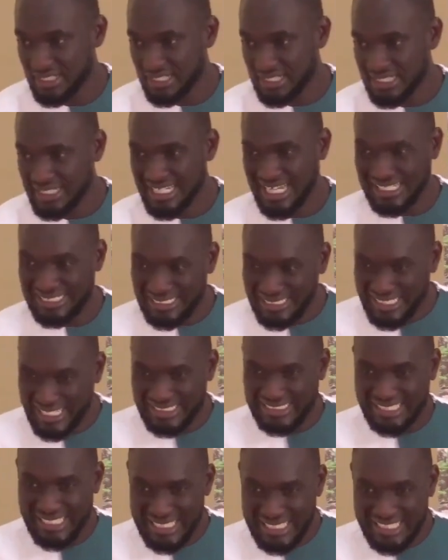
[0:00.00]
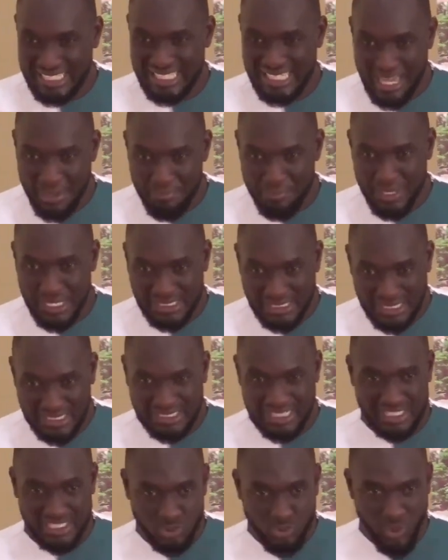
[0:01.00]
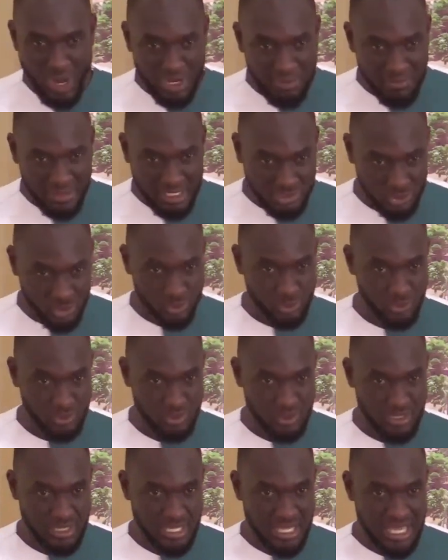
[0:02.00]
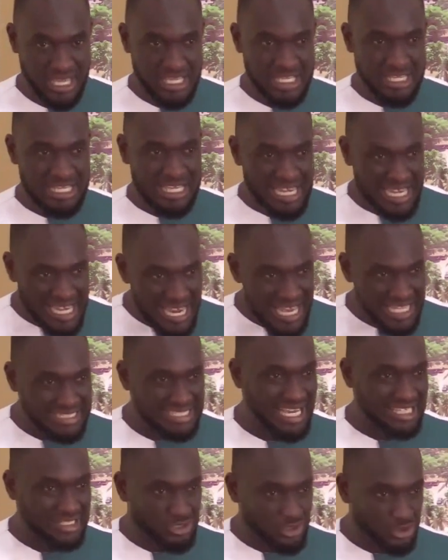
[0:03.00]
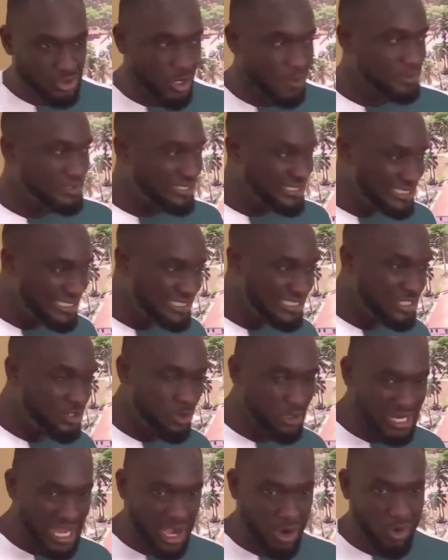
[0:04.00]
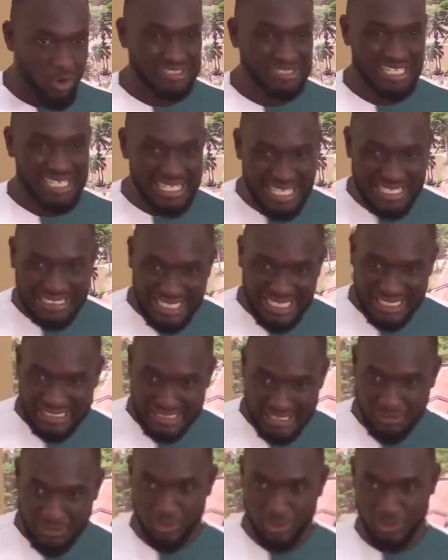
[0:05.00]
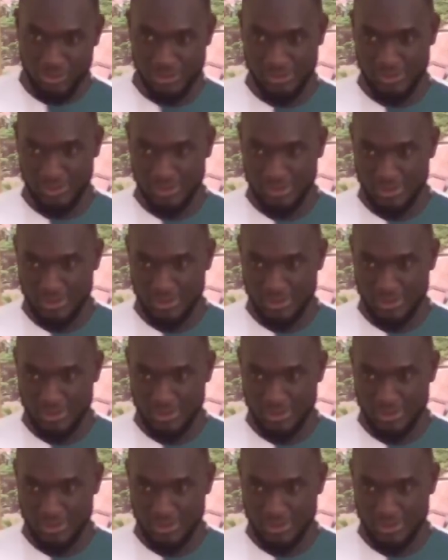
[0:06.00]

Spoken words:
There are certain key and basic things one must do. Let us stop sitting on our oars and let's get serious.